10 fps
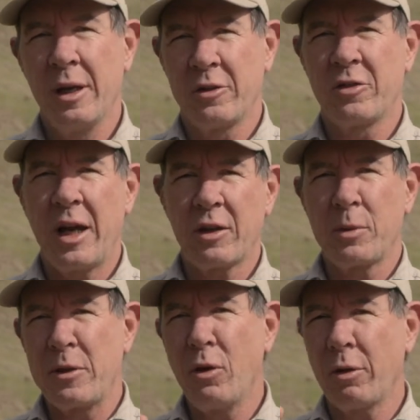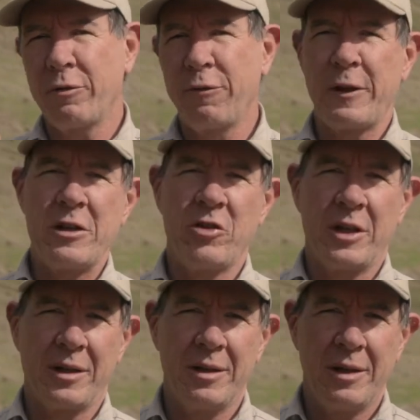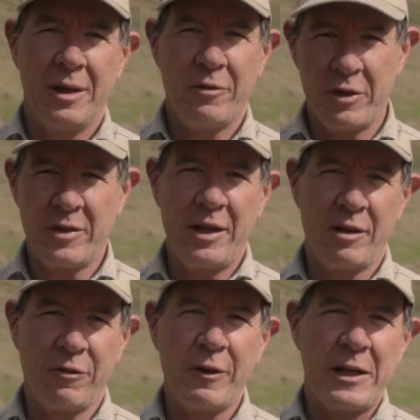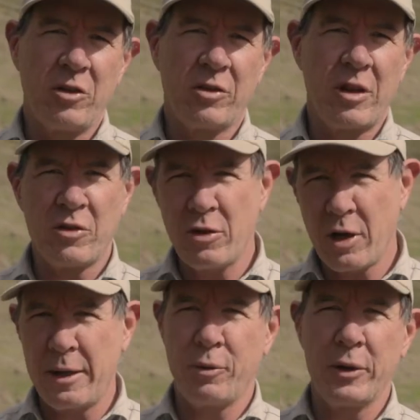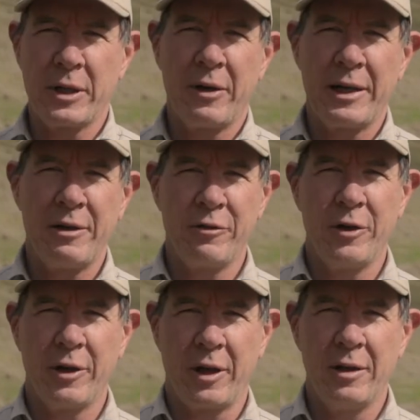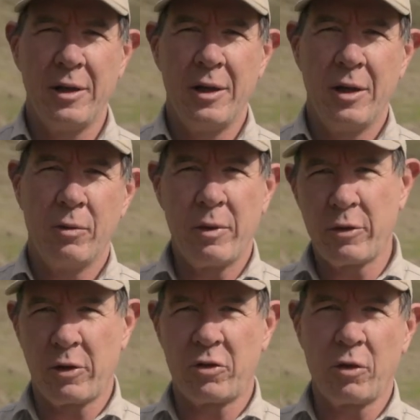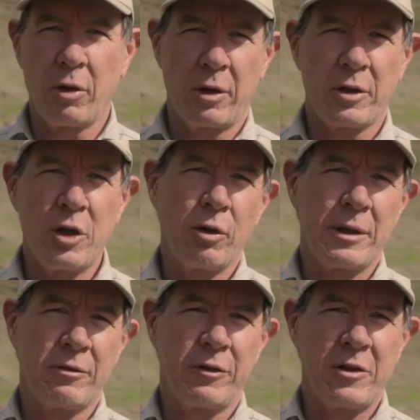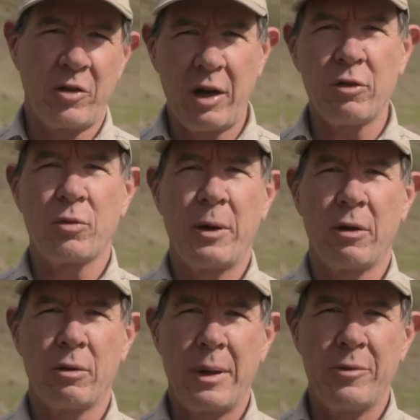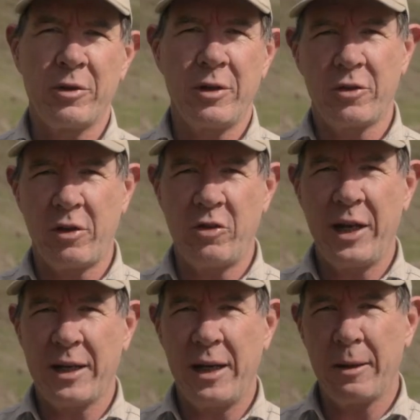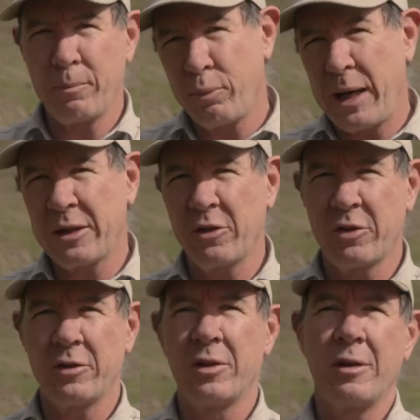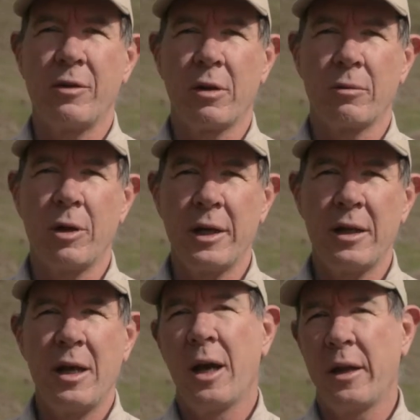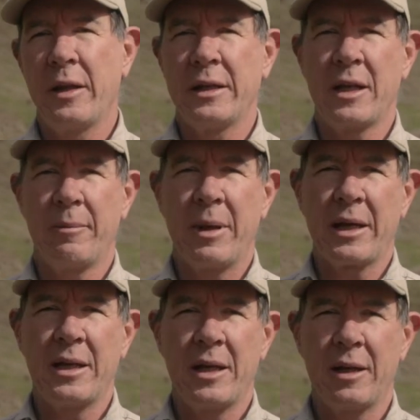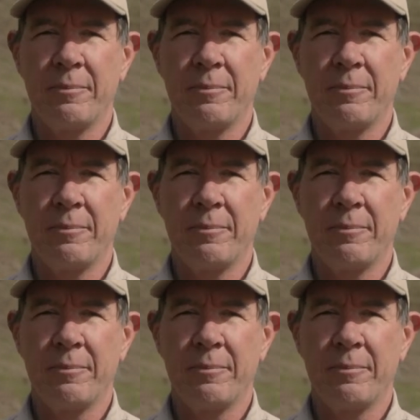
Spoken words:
It starts with not flinching. If you tend to flinch, there's no point going any further. We've got a story on curing the flinch elsewhere on the website, so check it out, practice it until you've got it right, and then come back here.